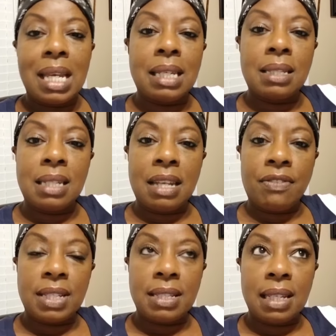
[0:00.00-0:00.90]
Is the
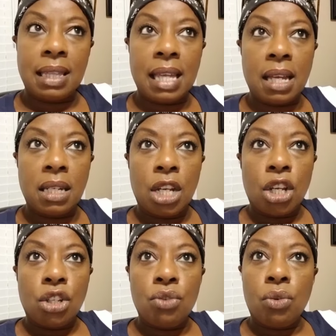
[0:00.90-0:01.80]
deficit that
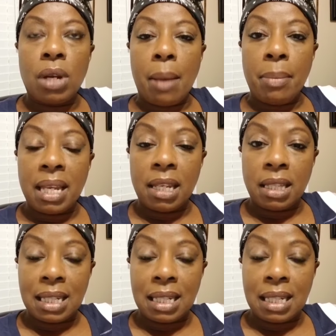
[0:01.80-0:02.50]
you are not making